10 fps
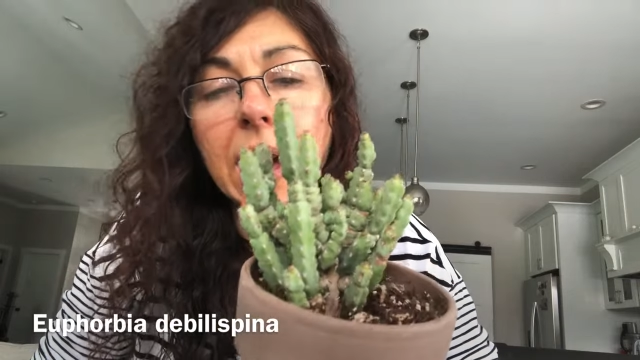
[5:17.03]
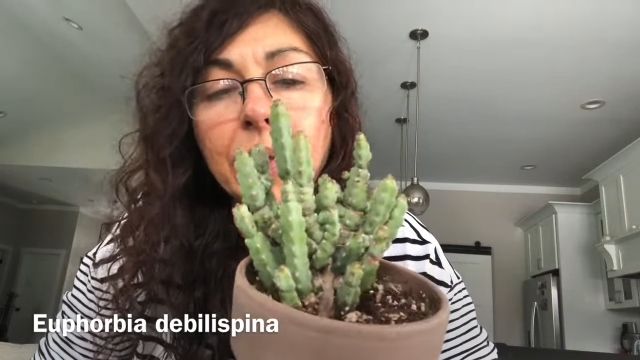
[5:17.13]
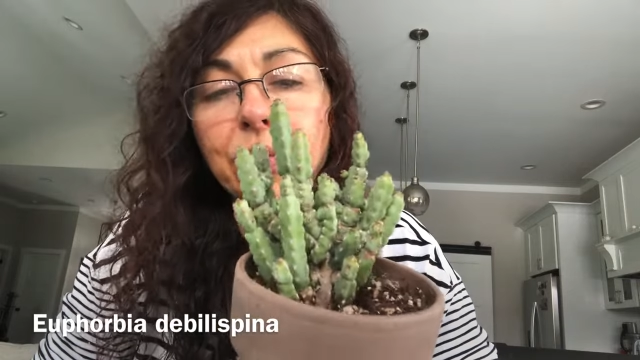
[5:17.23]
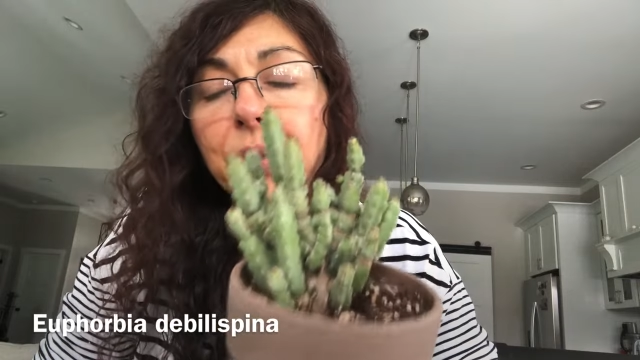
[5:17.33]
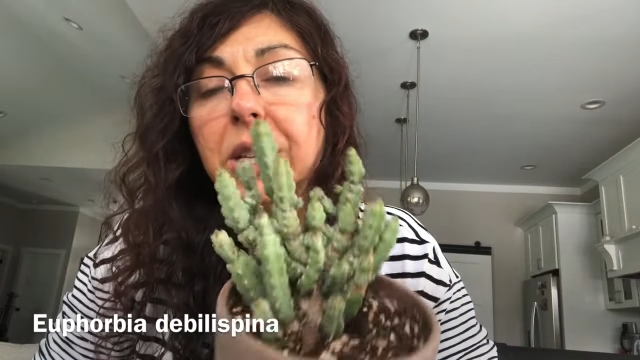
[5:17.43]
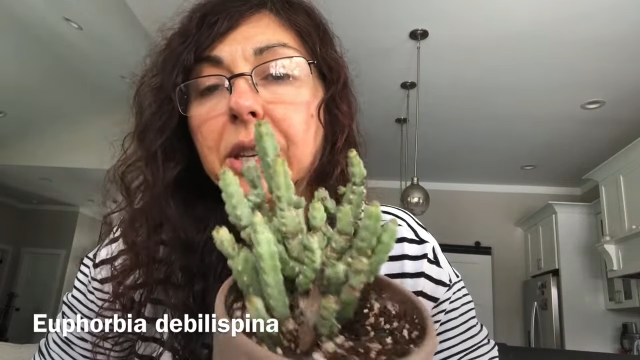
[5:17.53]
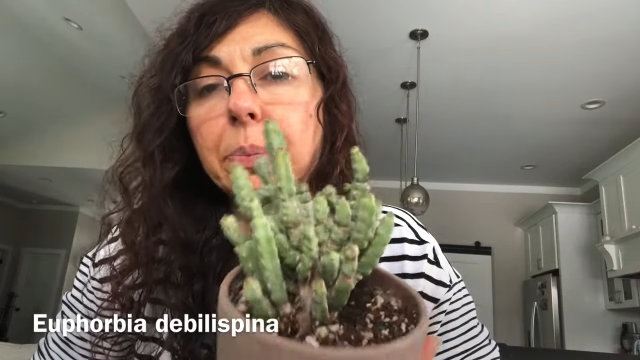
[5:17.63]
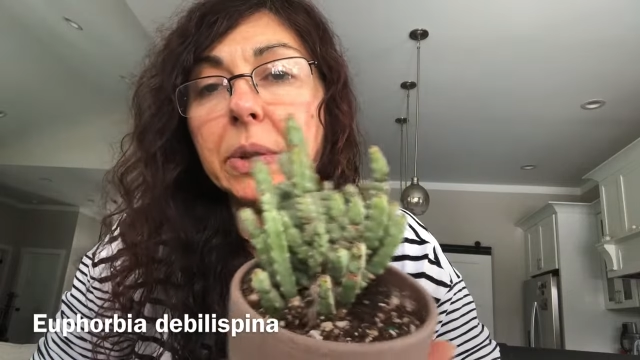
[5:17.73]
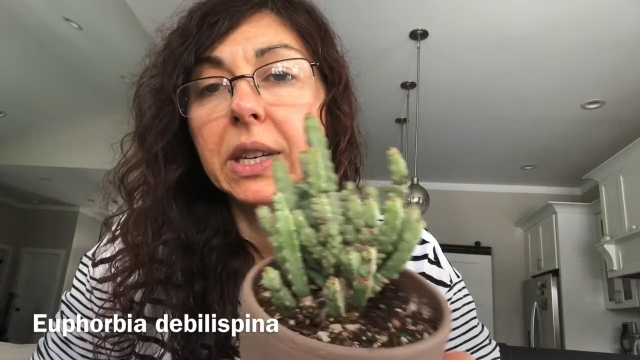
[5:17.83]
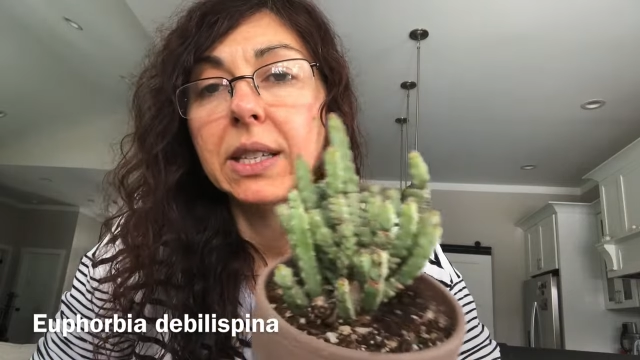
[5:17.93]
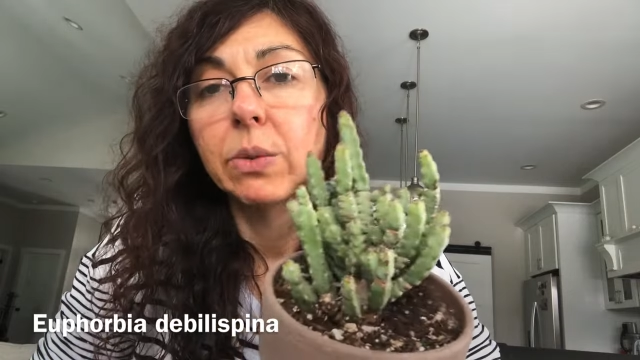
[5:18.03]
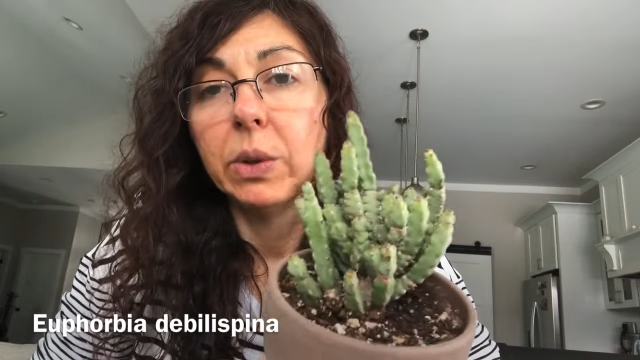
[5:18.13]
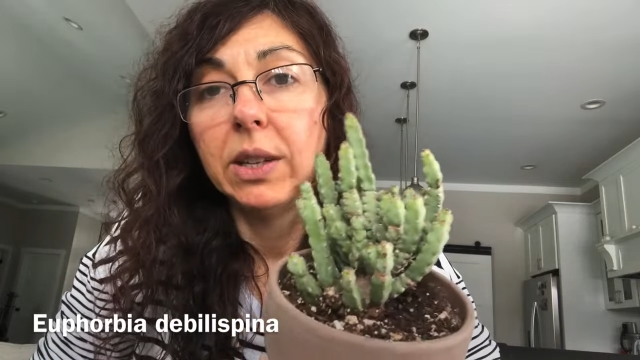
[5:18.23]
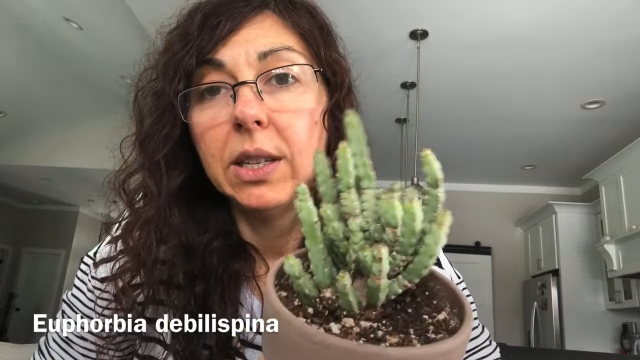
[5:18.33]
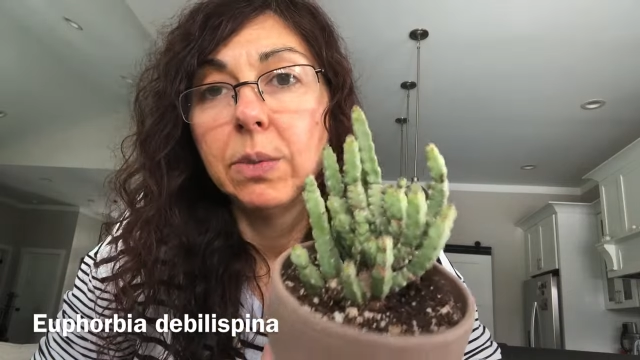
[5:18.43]
I'm really pleased
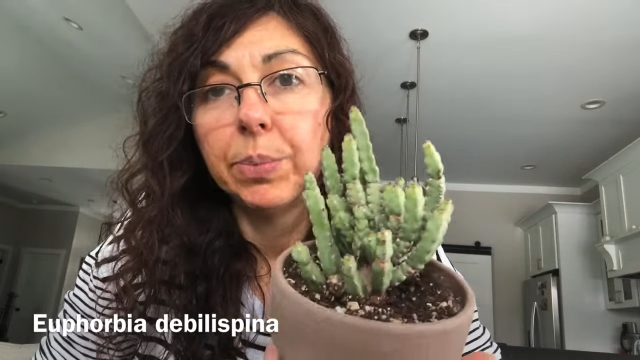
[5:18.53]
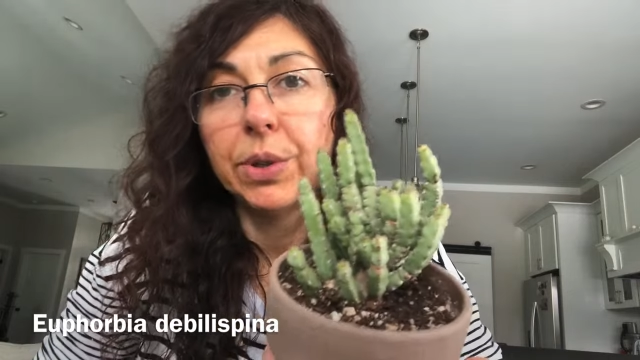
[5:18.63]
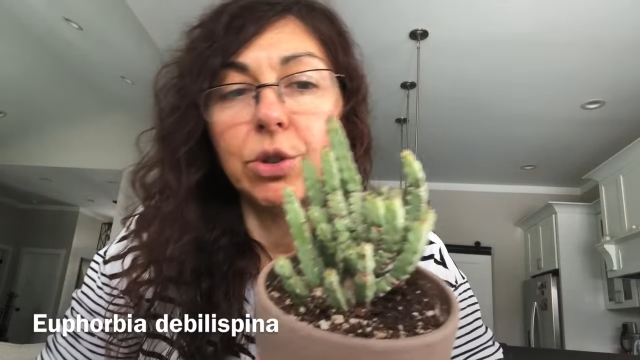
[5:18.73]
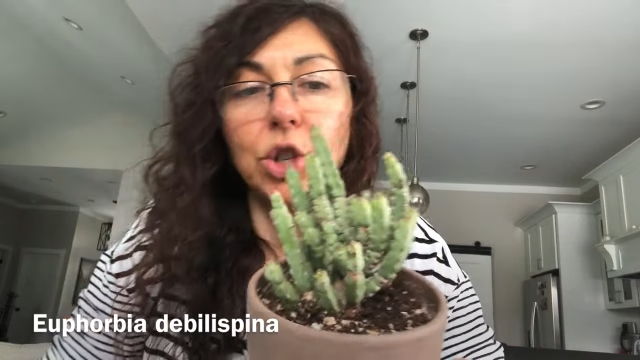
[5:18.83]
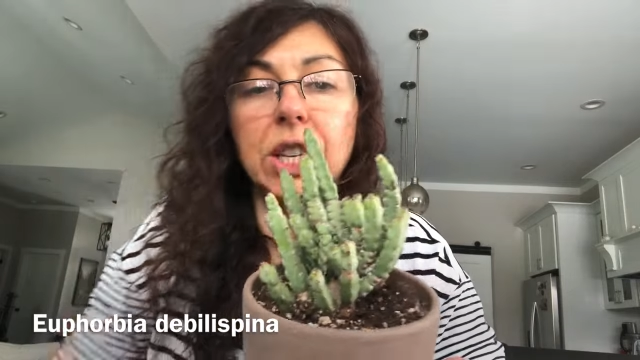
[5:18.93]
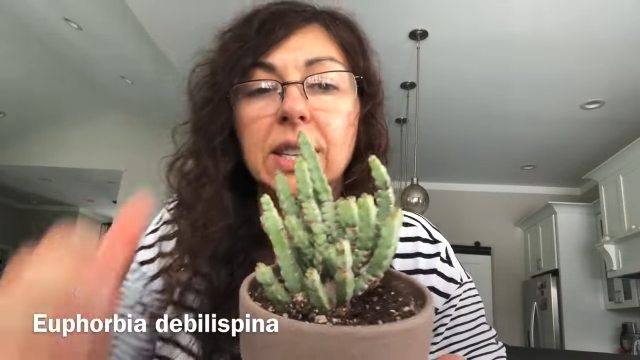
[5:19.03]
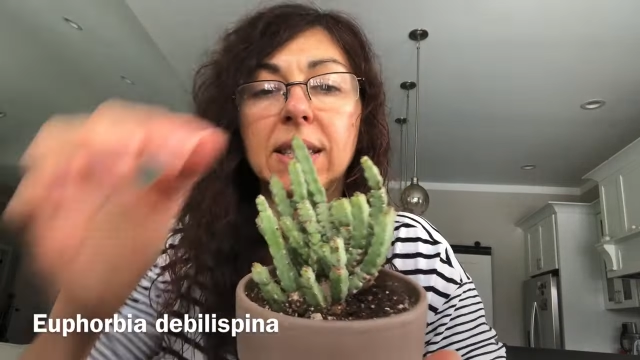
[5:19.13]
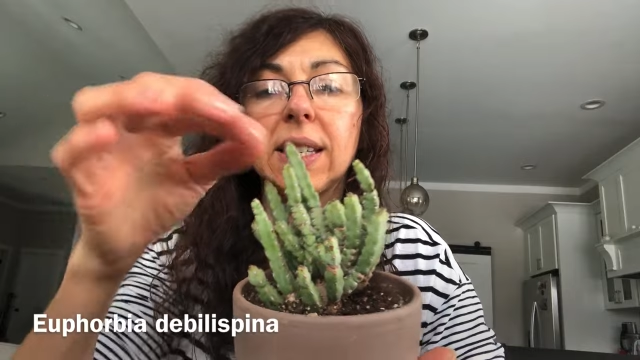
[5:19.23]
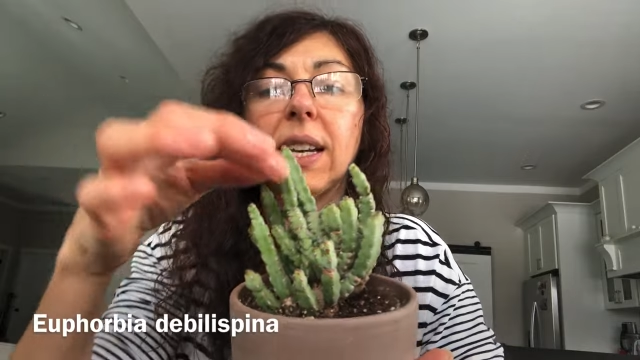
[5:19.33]
with this purchase.